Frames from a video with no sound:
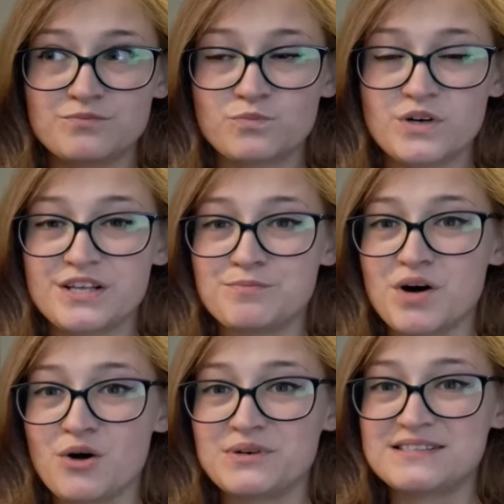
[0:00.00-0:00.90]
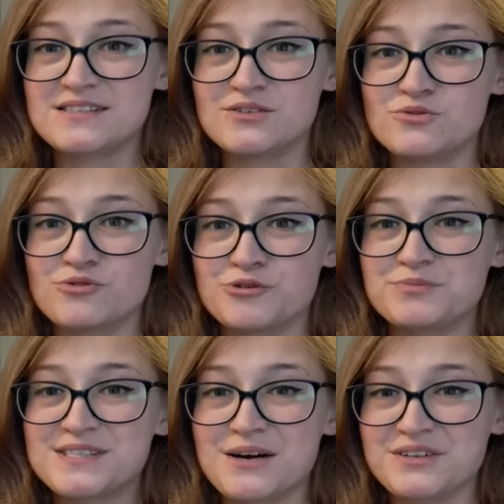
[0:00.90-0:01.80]
within Marwyn's little
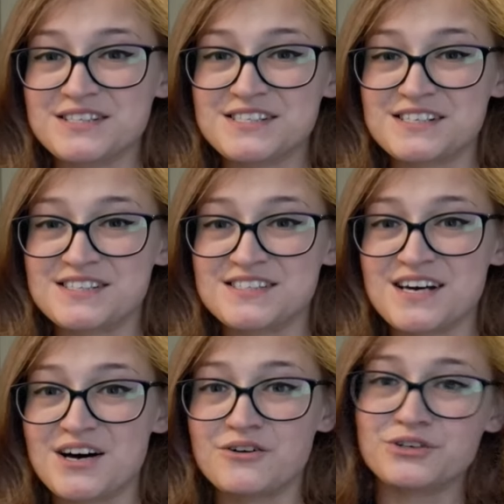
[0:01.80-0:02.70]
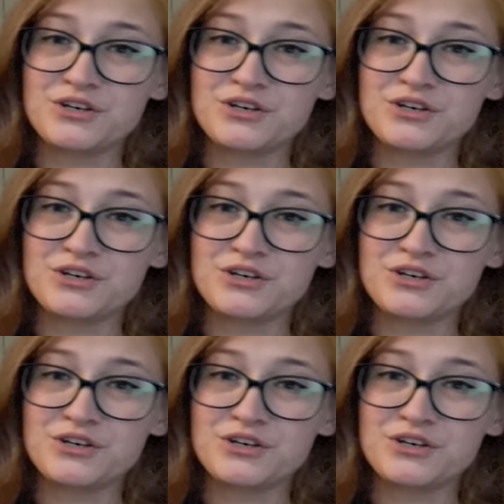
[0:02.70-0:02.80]
group down at the Citadel.